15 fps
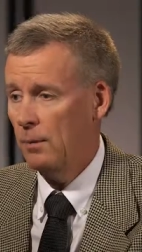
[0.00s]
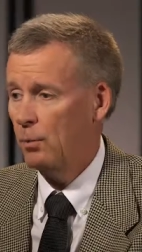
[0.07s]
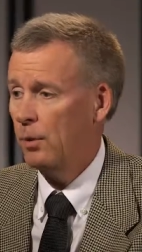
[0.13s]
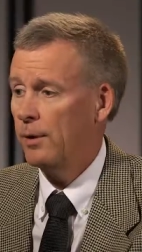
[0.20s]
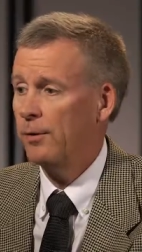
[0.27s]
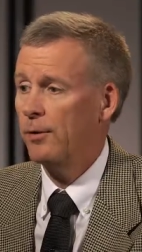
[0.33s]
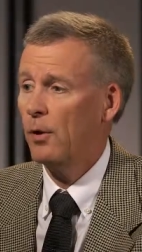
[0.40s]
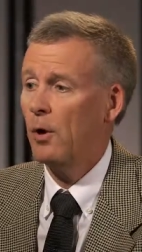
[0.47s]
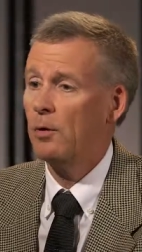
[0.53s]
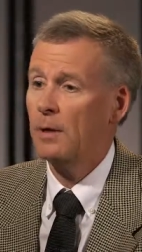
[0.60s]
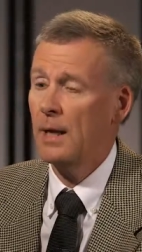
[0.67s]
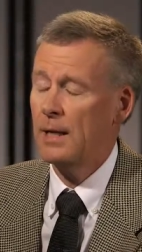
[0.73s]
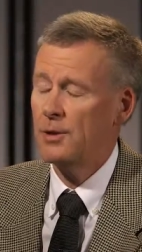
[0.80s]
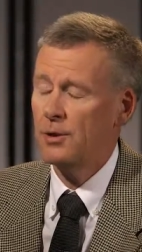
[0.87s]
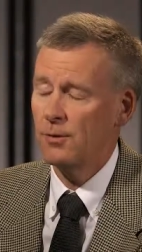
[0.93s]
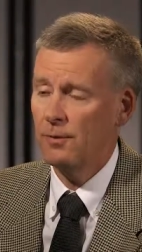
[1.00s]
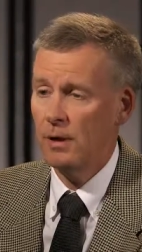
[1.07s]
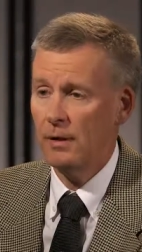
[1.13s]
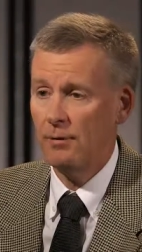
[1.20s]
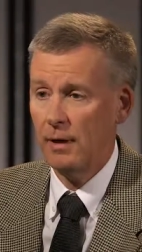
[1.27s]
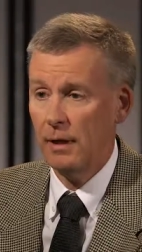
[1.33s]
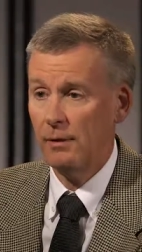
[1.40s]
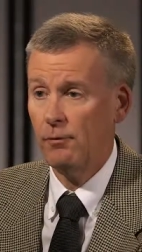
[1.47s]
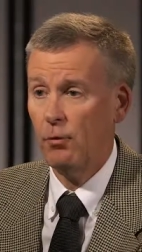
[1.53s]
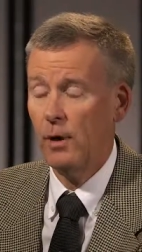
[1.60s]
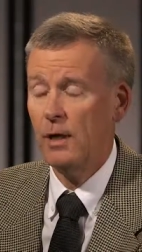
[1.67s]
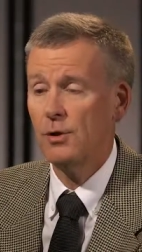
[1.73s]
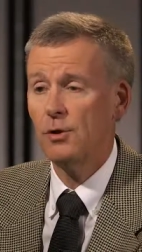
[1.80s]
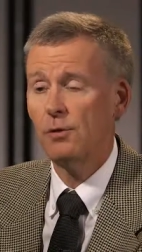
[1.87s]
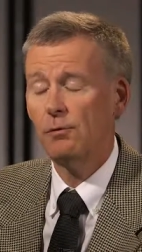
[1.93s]
with all kinds of innovative
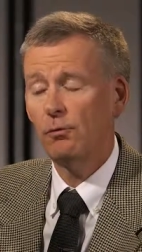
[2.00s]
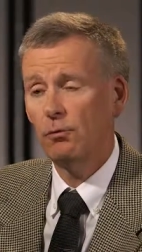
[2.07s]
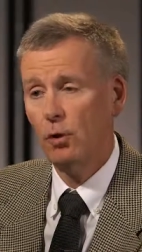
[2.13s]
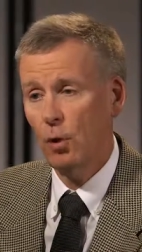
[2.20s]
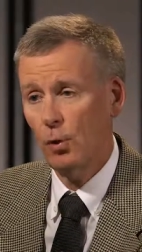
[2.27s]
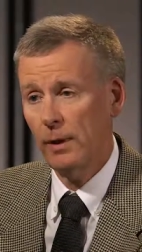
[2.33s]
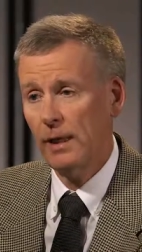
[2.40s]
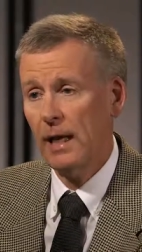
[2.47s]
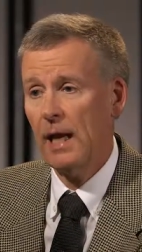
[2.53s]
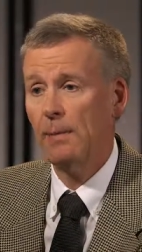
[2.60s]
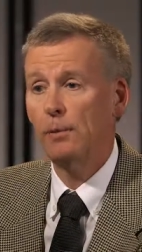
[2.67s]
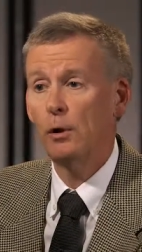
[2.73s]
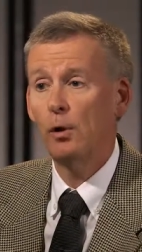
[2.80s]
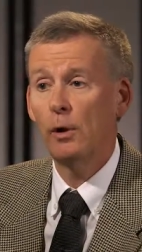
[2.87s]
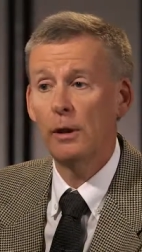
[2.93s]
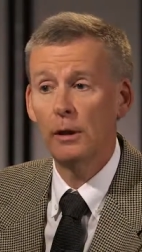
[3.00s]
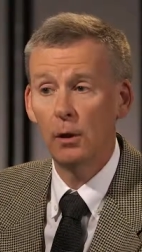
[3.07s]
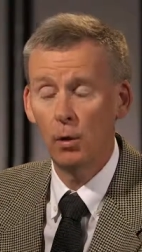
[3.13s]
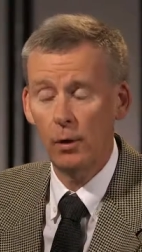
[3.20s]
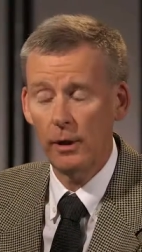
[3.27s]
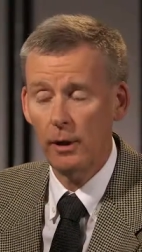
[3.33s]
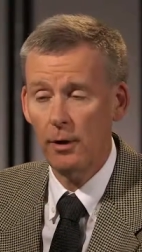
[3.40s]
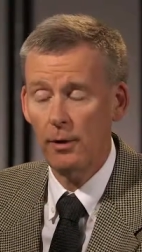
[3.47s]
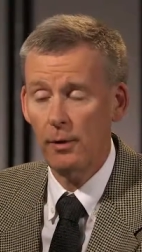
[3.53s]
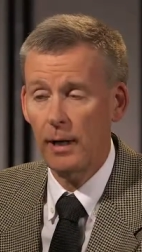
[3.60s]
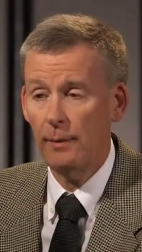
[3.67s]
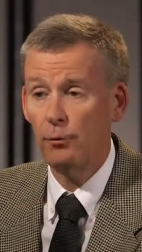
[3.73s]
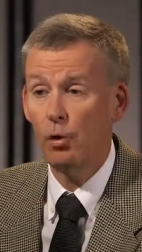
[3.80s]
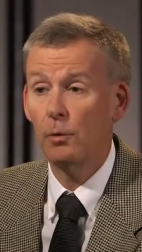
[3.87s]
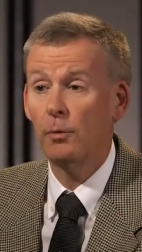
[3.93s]
ways of lowering amyloid, lowering other
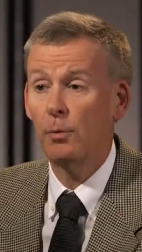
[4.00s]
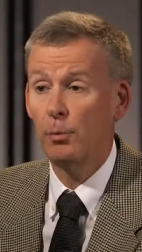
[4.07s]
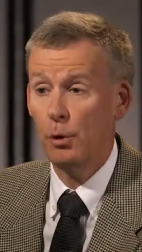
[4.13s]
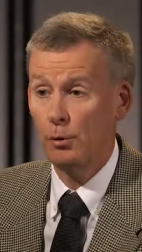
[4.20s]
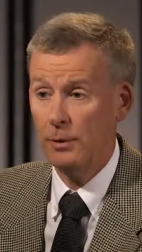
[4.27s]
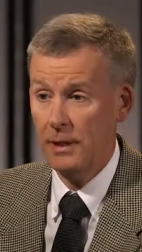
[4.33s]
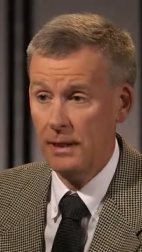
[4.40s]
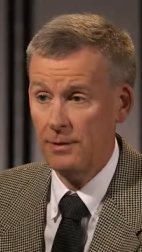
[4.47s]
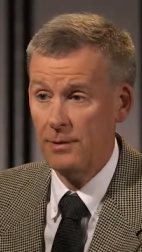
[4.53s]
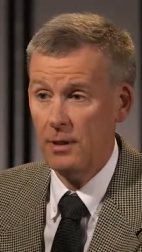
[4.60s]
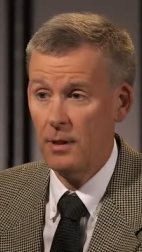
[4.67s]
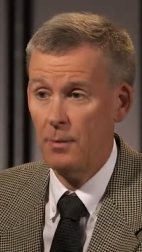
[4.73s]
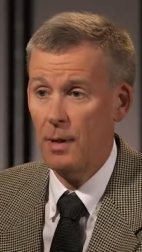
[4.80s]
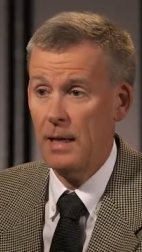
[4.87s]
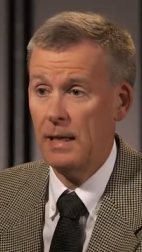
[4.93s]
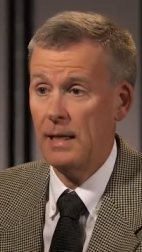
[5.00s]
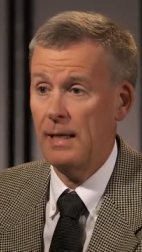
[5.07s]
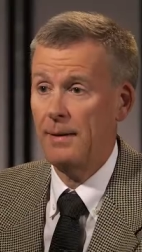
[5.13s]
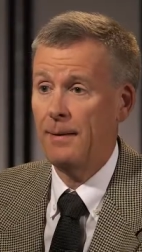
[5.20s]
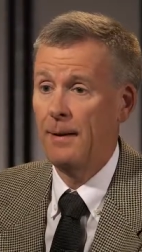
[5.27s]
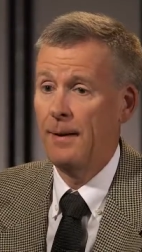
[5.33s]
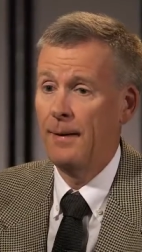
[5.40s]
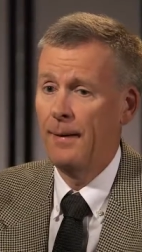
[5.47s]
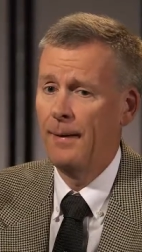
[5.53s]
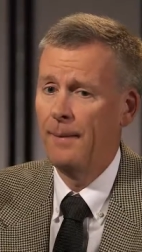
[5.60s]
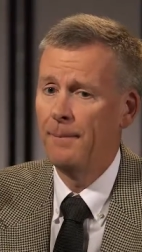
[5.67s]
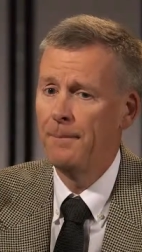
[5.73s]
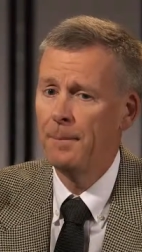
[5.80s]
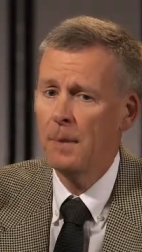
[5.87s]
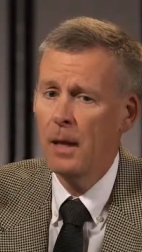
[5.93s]
abnormal proteins in the body.
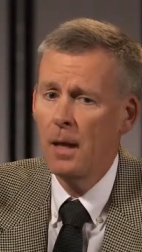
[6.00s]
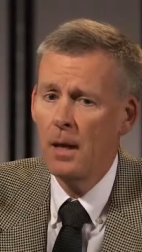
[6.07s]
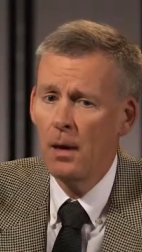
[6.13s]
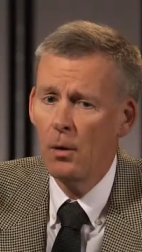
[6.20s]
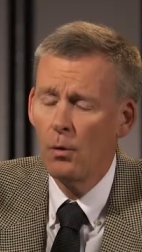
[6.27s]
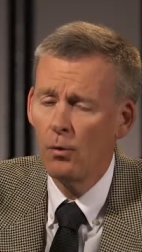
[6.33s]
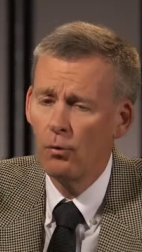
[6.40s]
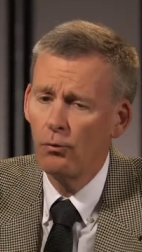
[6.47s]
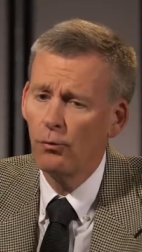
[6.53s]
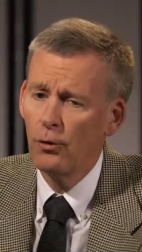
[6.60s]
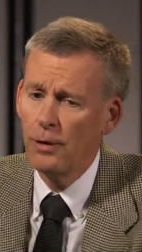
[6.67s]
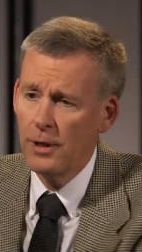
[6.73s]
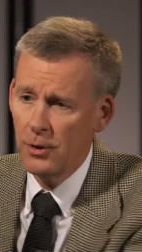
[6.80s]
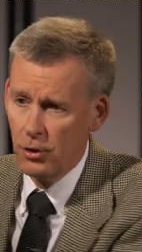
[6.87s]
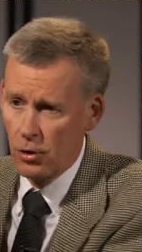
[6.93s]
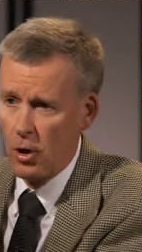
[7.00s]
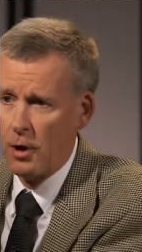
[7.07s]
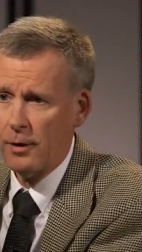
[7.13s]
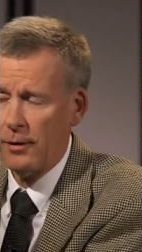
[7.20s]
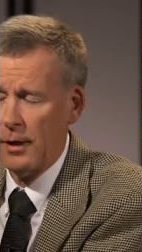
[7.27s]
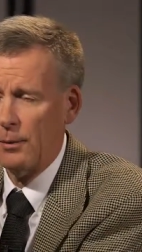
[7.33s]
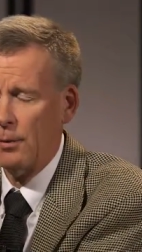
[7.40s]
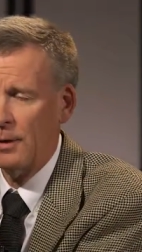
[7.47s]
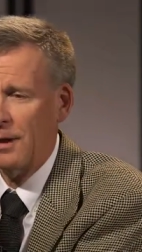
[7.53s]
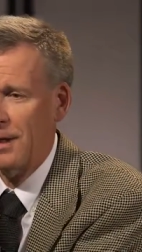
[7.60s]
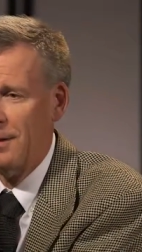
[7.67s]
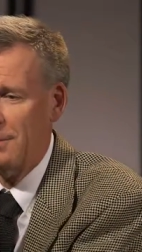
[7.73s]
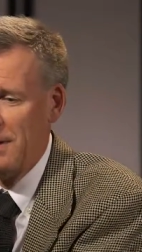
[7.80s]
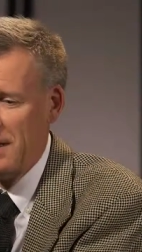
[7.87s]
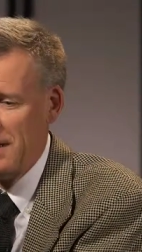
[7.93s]
For this talk that we're going
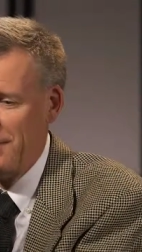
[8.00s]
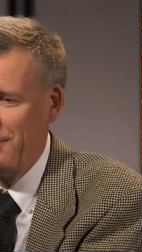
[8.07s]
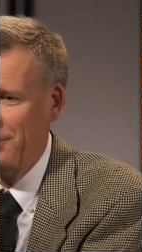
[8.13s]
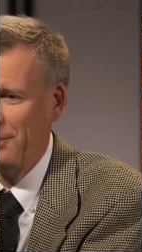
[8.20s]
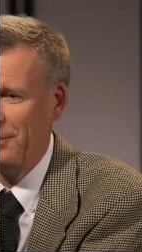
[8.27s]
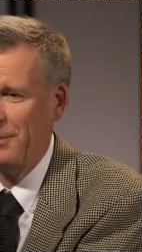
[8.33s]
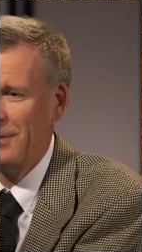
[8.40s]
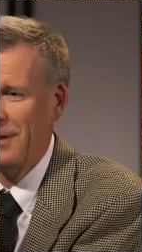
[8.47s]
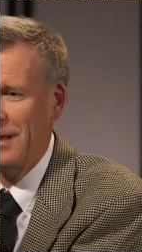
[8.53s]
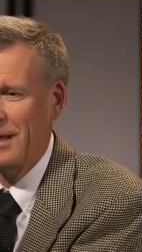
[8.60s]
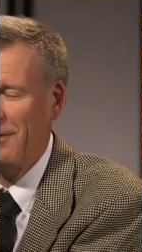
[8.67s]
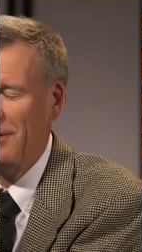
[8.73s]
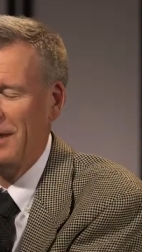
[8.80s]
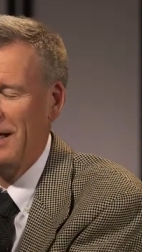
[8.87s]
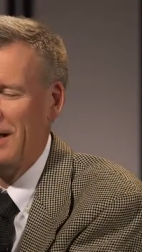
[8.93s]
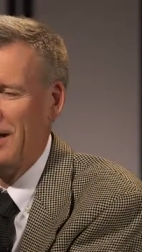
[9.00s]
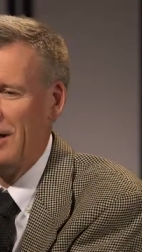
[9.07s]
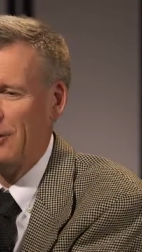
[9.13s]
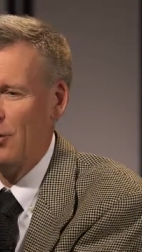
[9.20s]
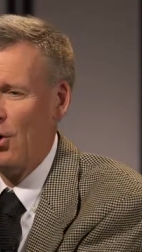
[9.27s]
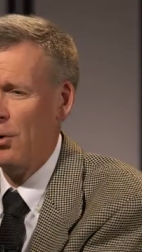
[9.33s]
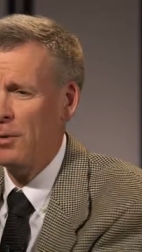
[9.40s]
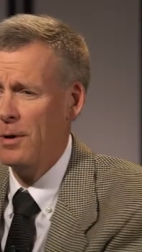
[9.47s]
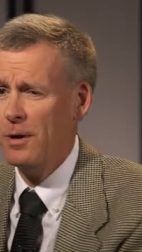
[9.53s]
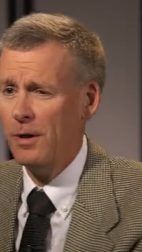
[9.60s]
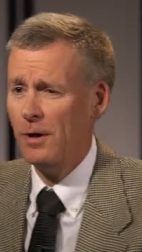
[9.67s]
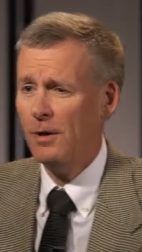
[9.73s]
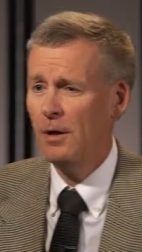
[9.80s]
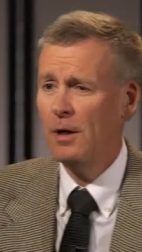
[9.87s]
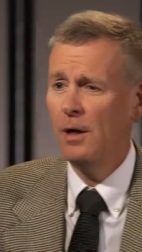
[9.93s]
to be giving in October,
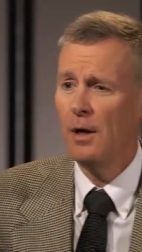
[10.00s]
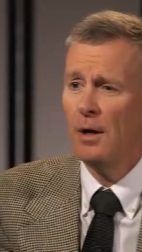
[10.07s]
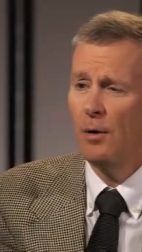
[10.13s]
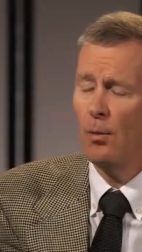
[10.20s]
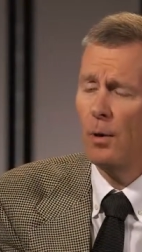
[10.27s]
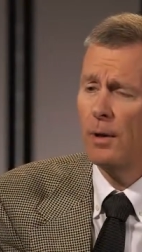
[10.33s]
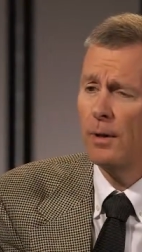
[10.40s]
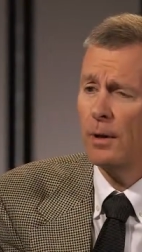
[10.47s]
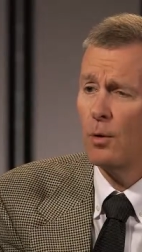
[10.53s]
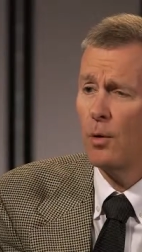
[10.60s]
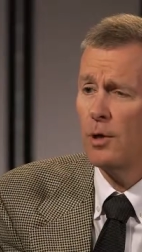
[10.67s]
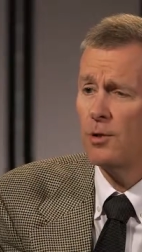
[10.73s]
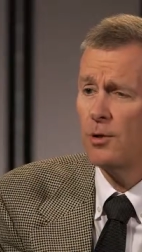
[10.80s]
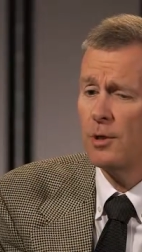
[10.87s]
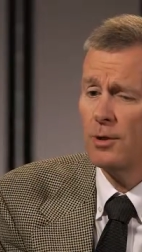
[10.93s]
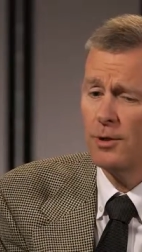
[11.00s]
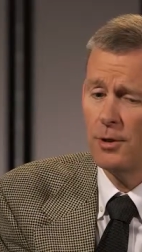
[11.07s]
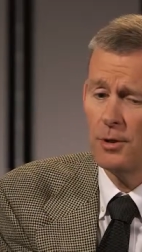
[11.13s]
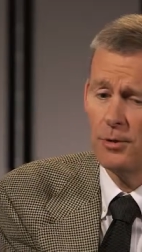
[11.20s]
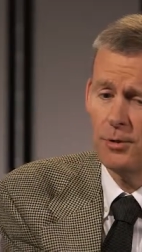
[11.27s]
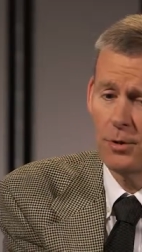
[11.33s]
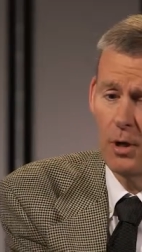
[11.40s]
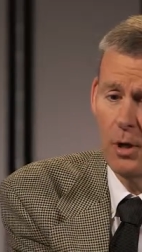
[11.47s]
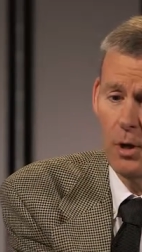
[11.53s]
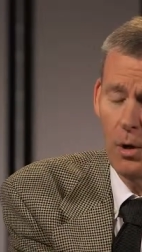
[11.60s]
there, one of the questions is